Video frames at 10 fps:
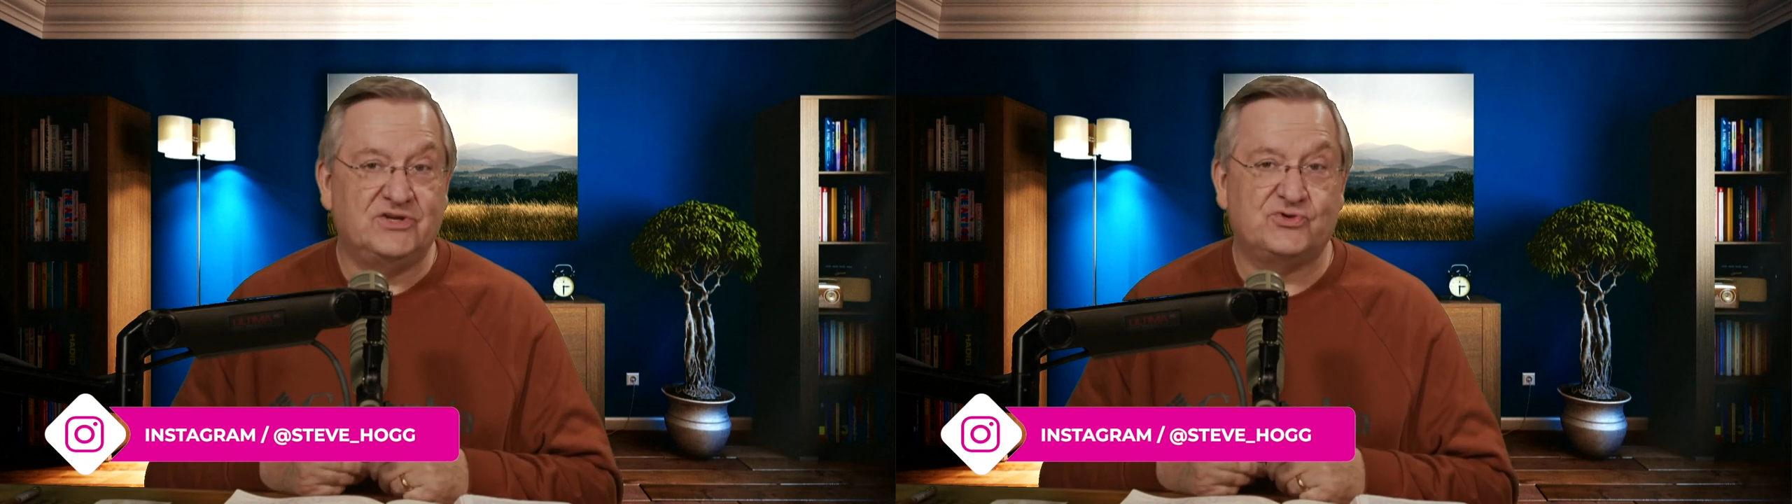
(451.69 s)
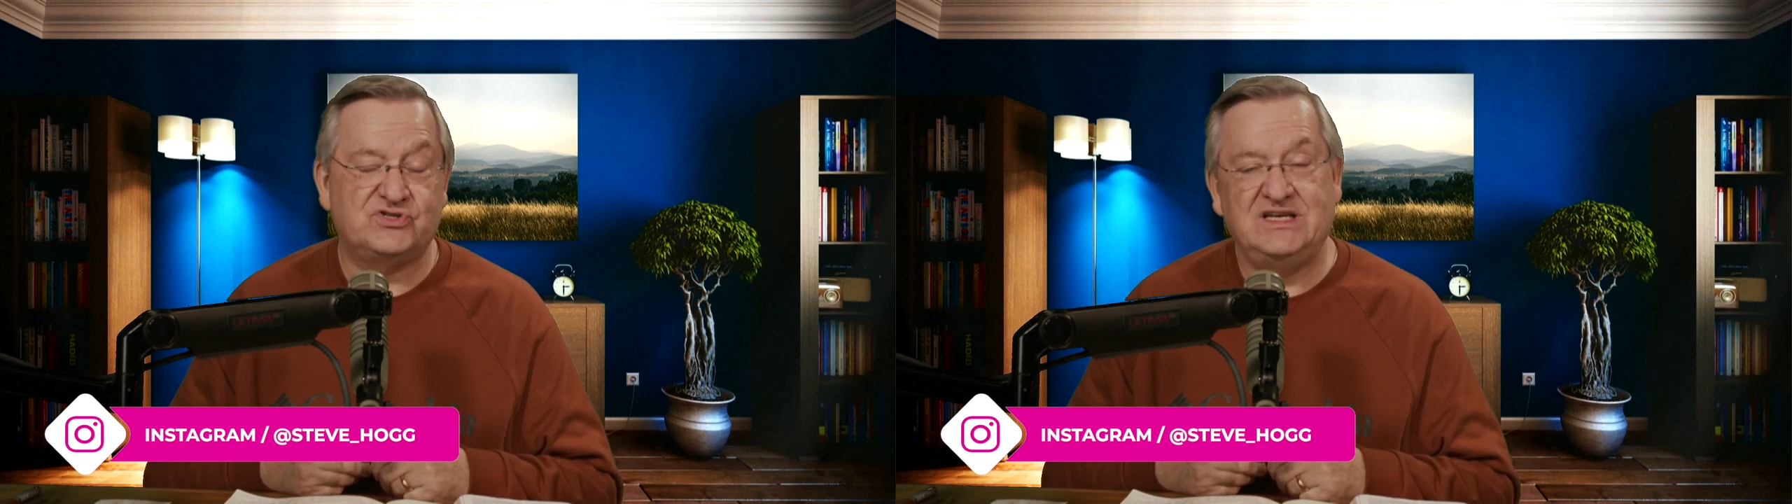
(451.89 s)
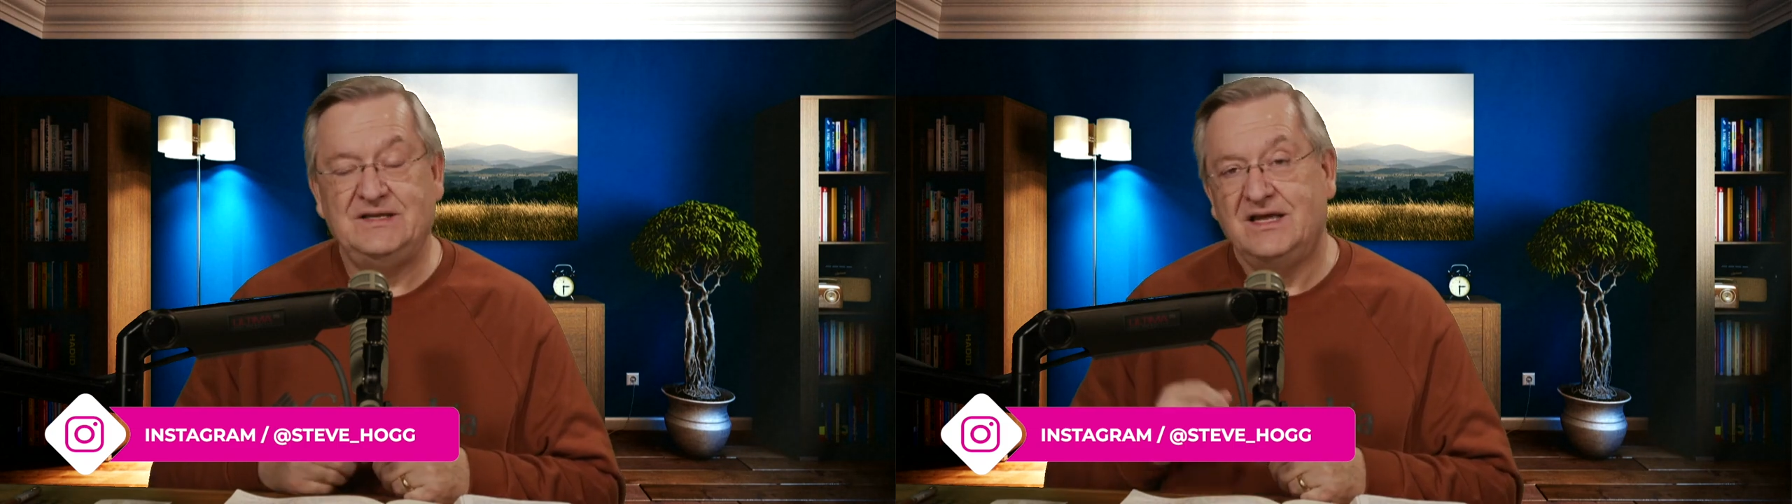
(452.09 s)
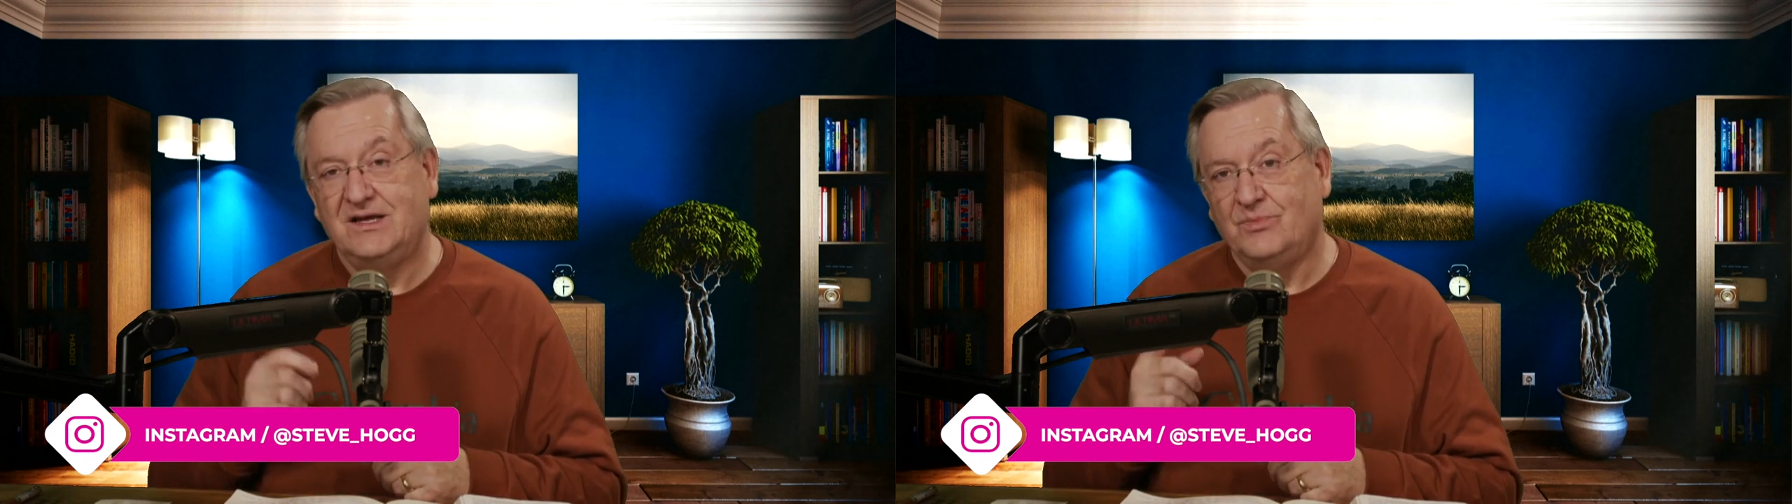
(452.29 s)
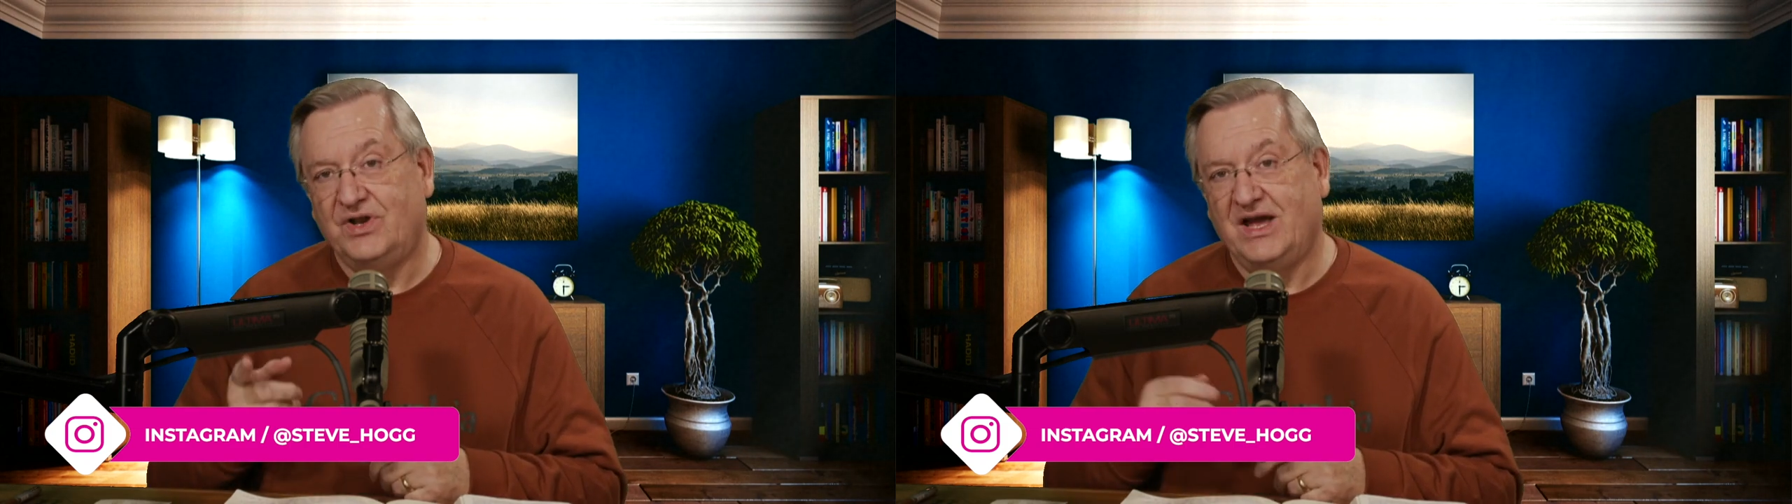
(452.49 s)
interesting,
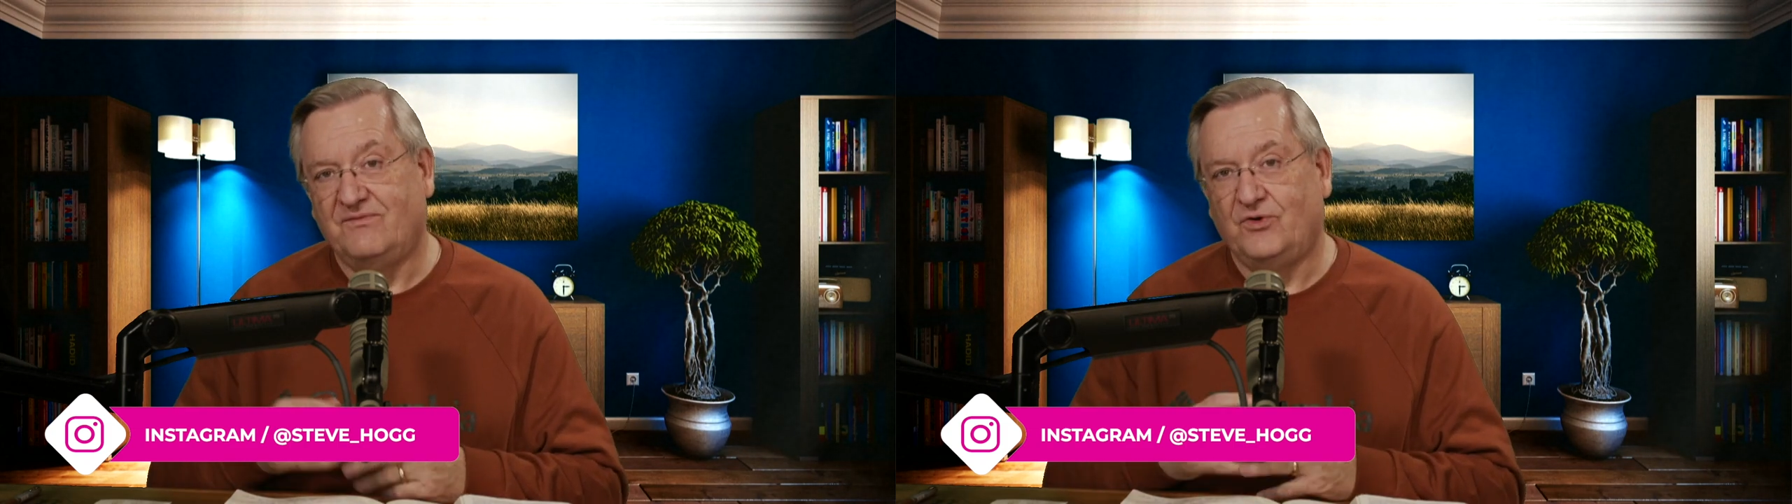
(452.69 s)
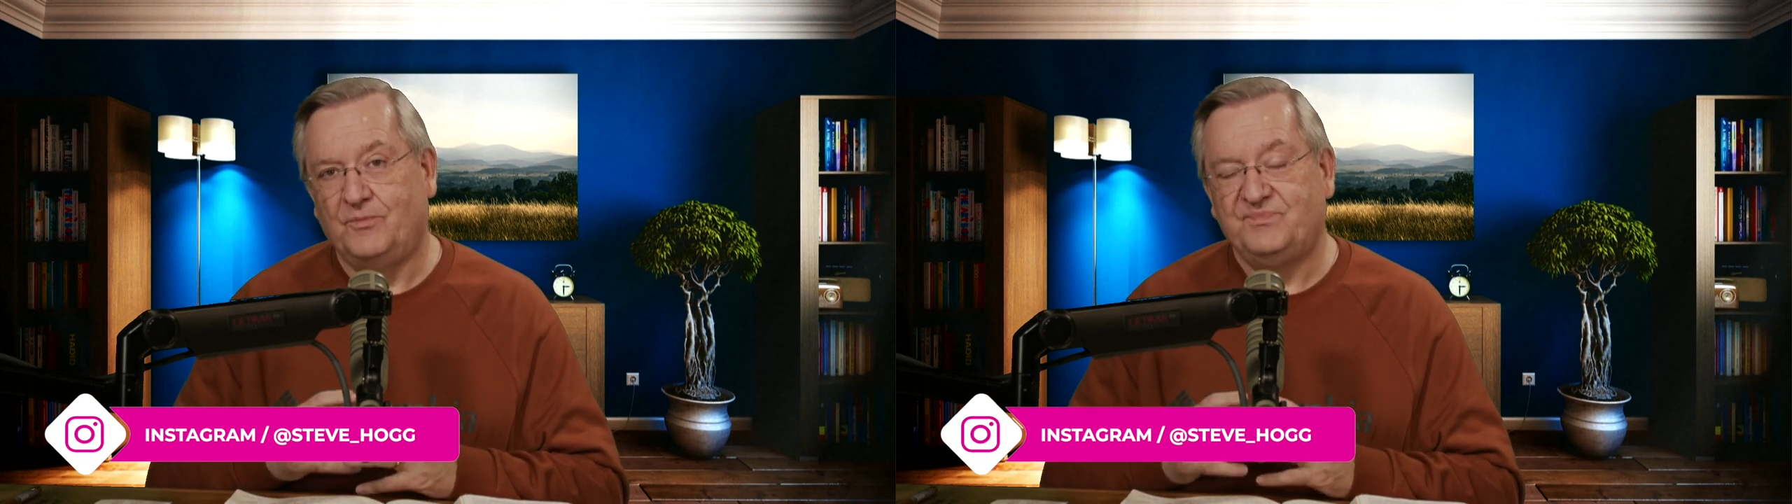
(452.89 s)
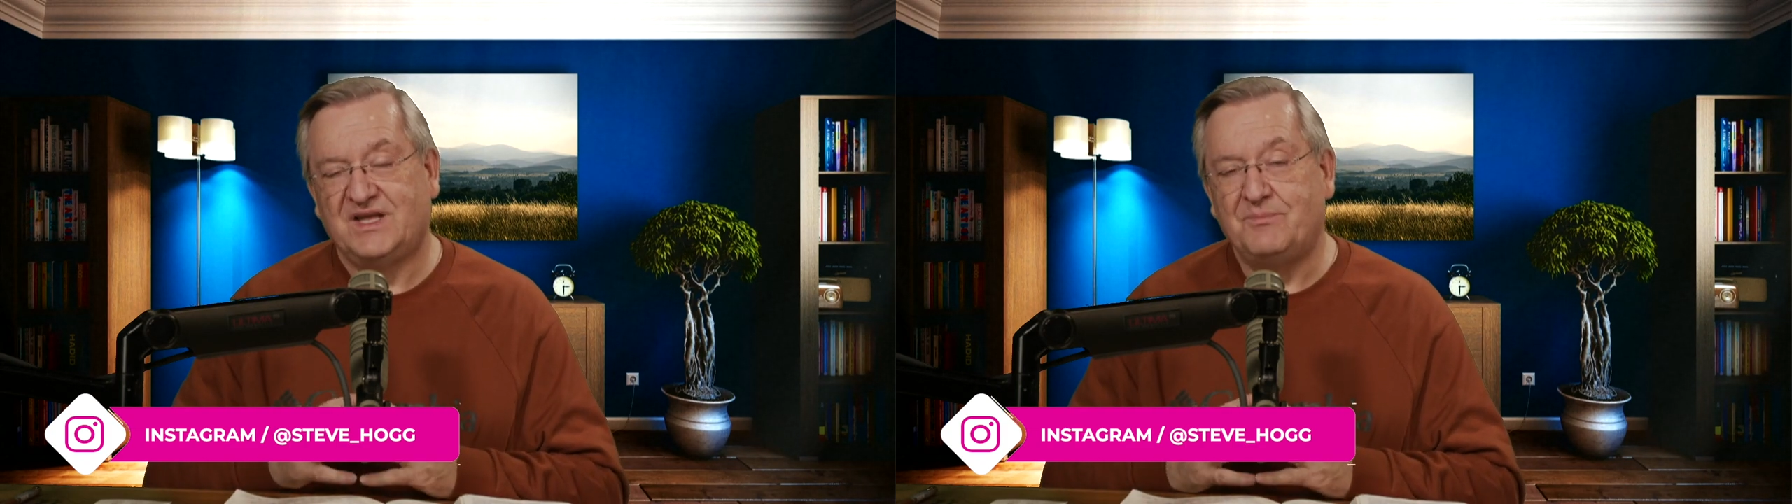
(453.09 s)
but helpful.